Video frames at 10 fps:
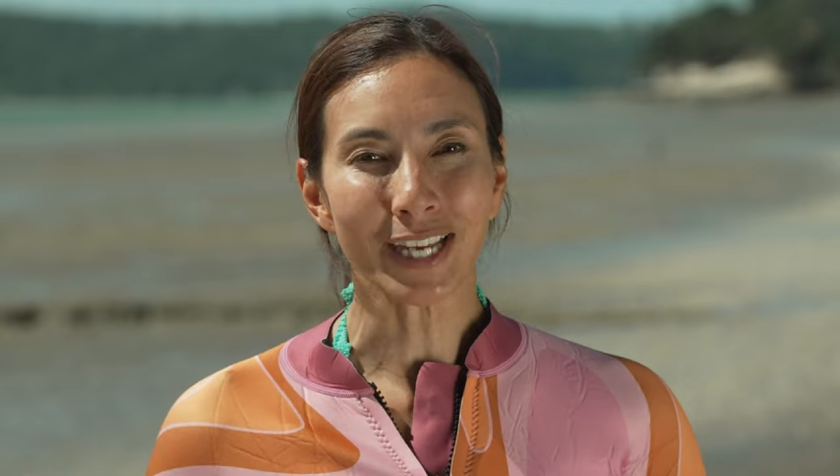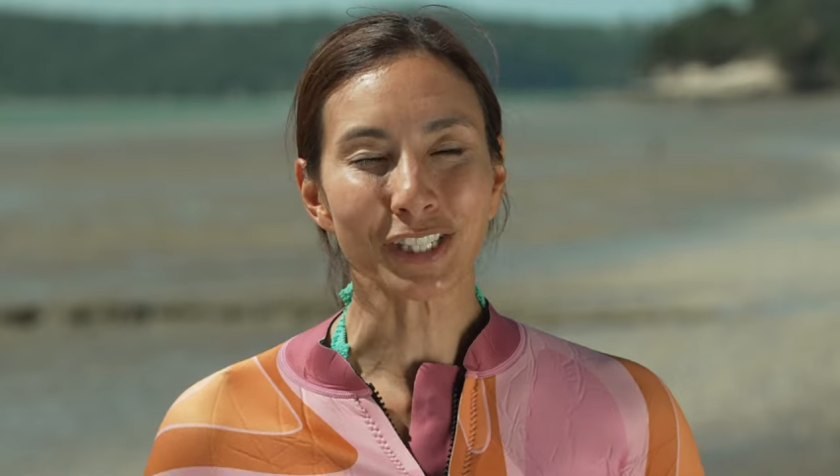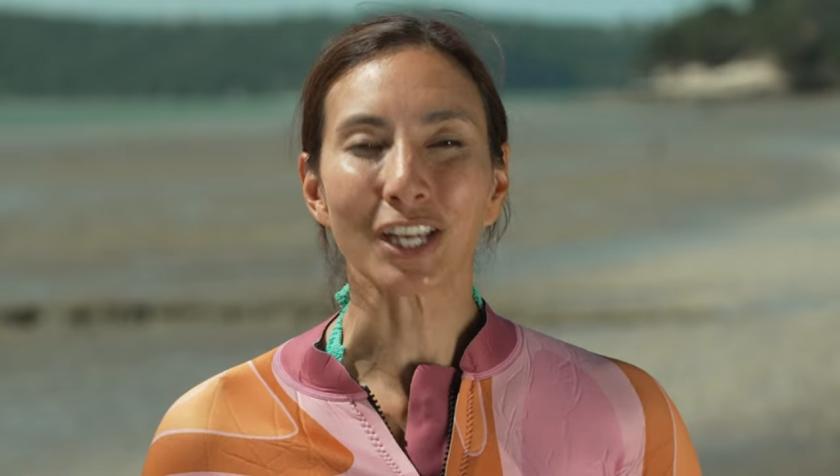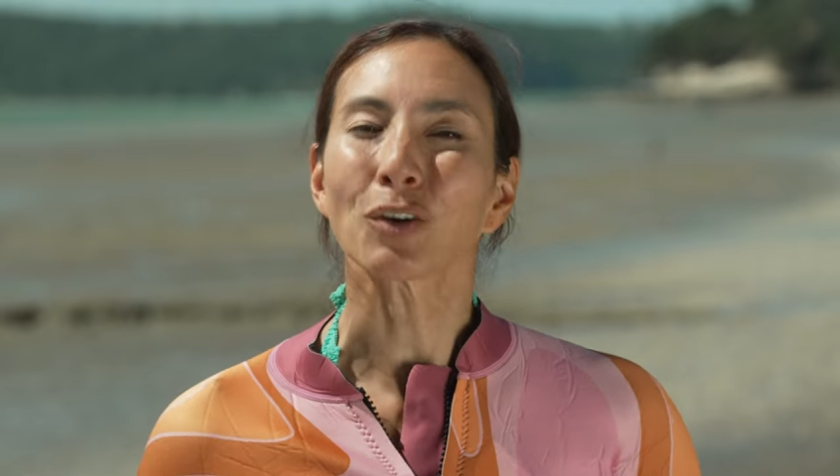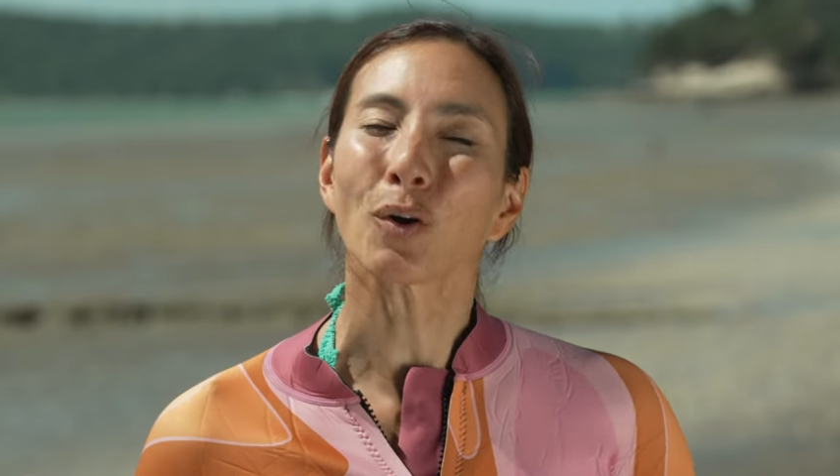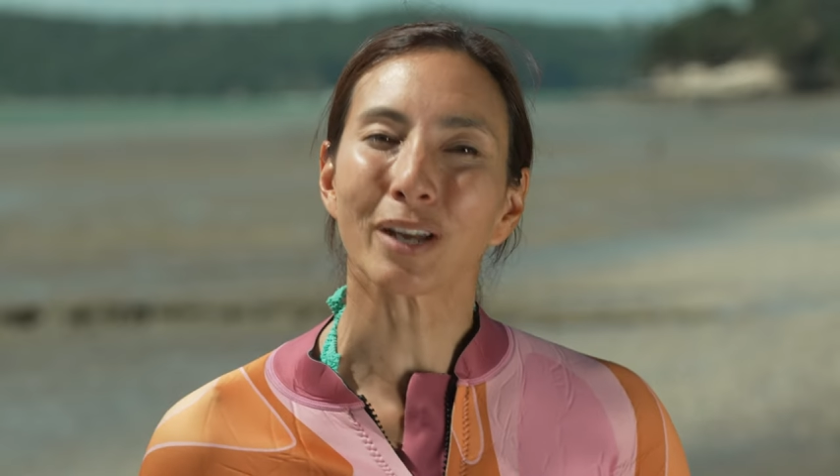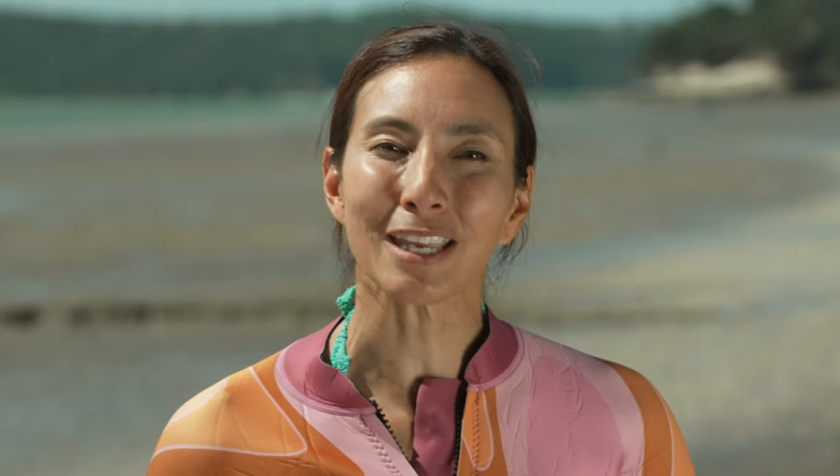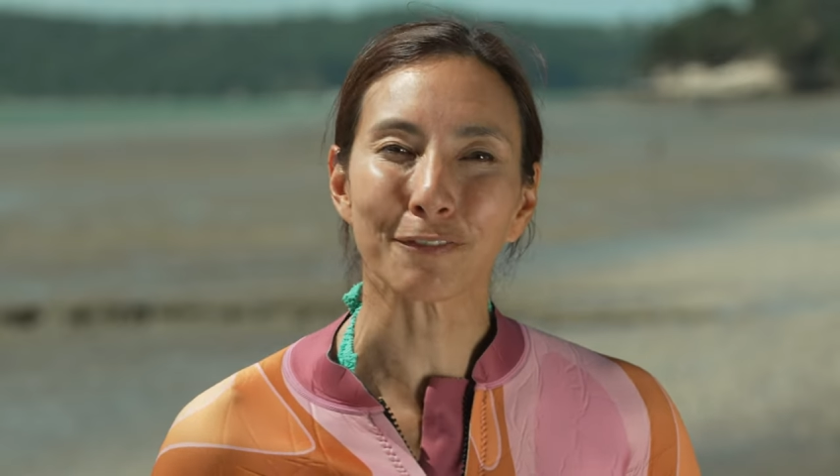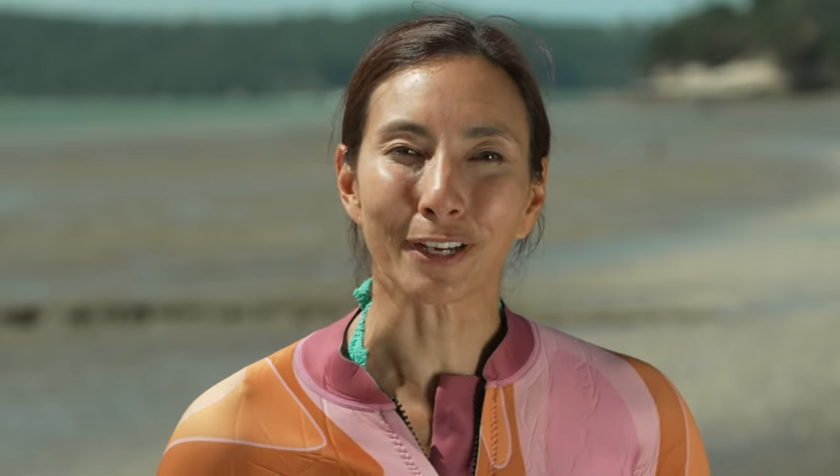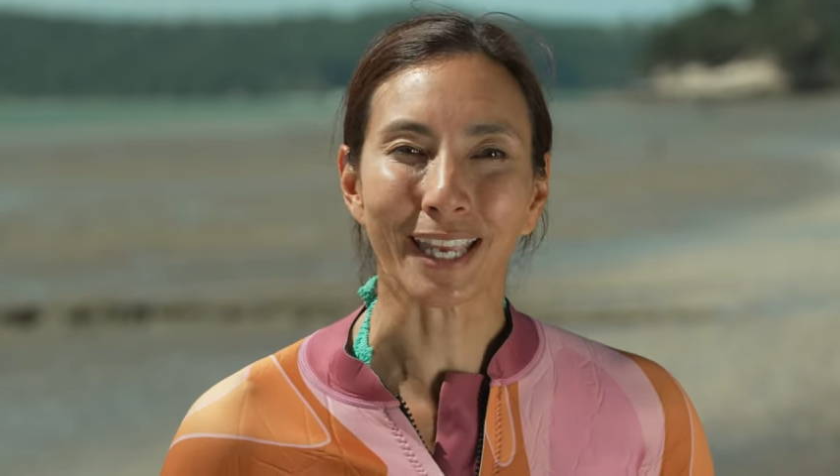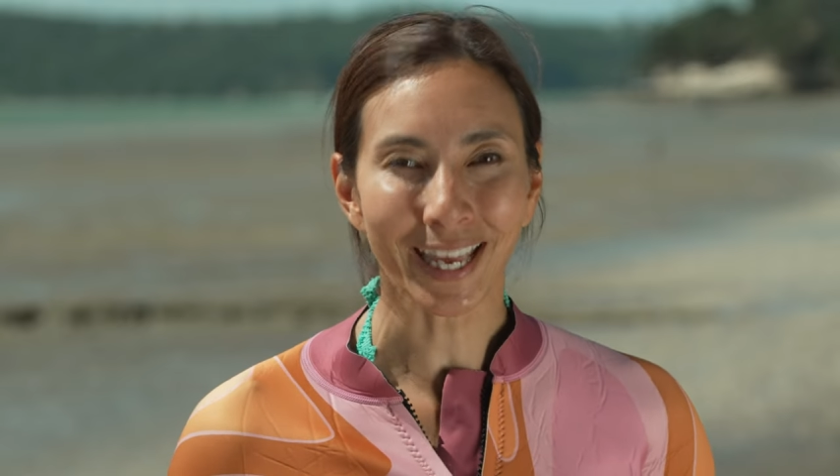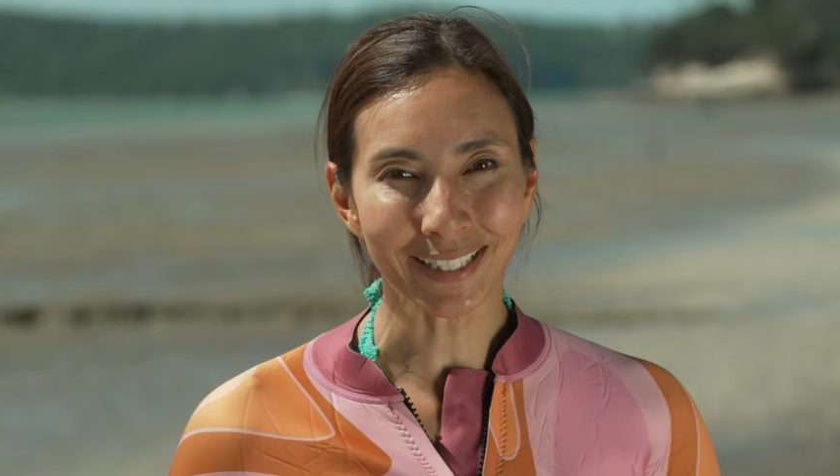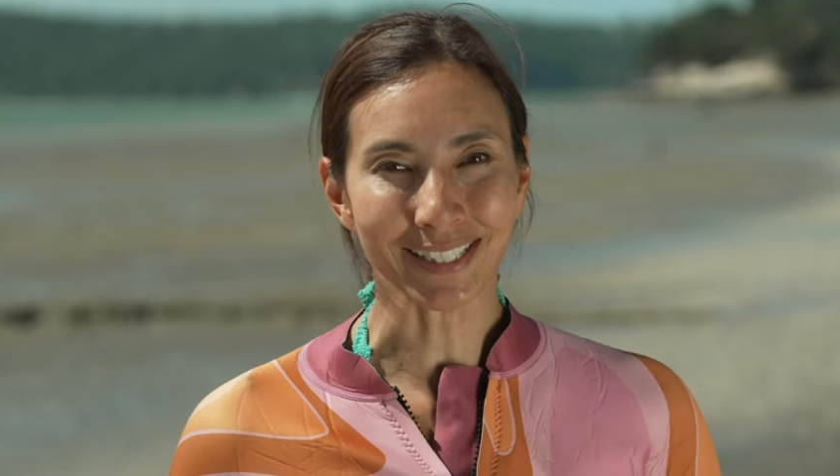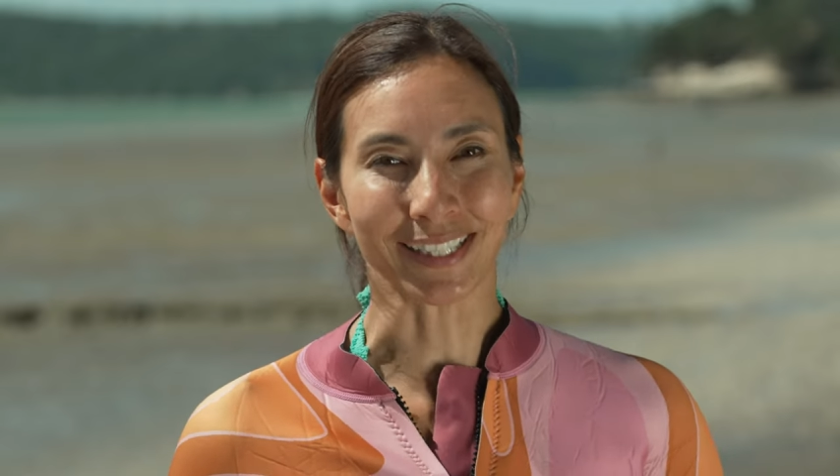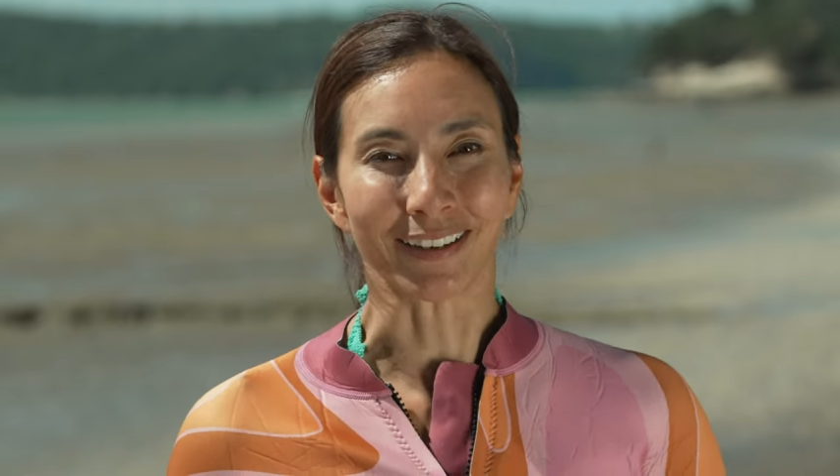aging, or even
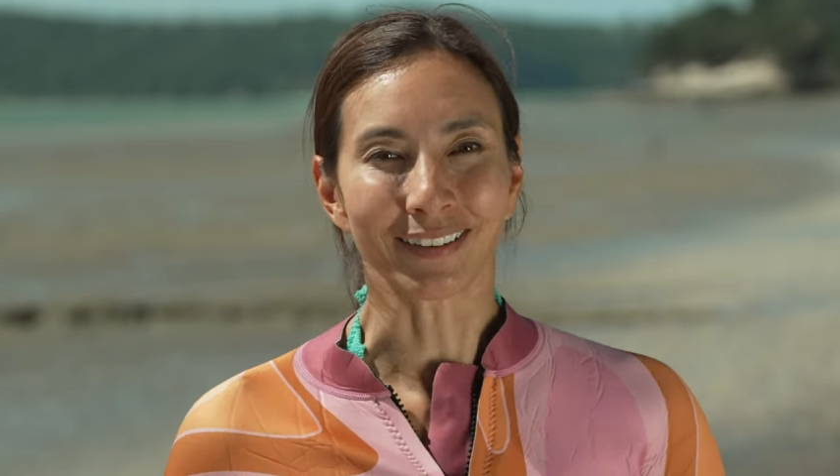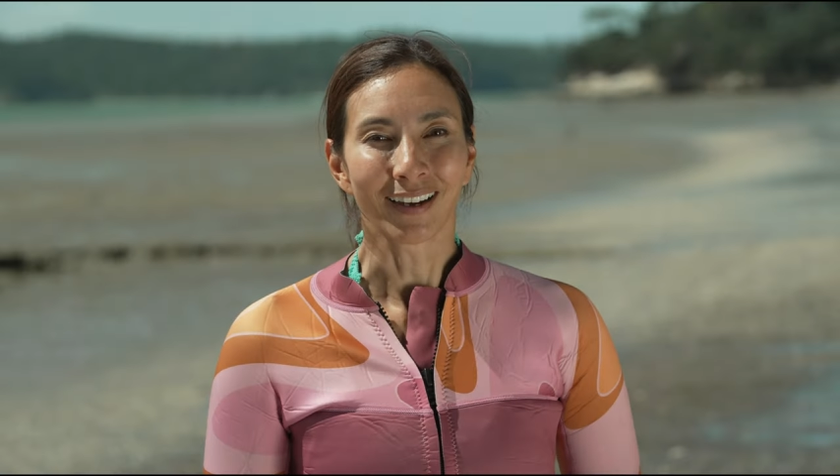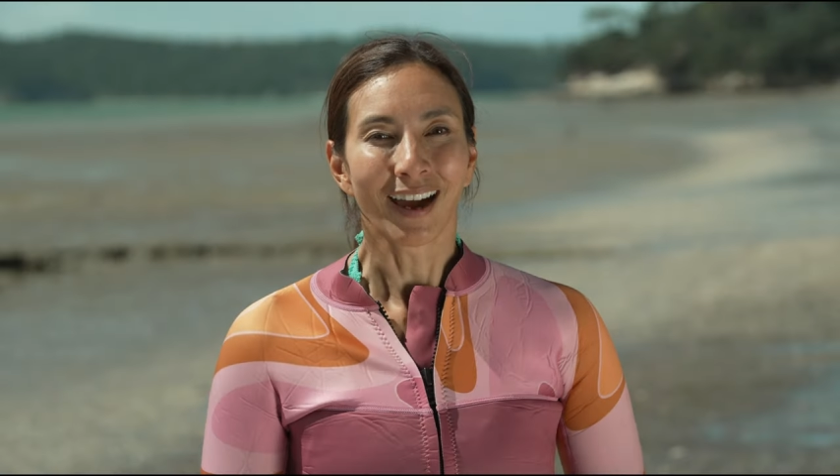cancer.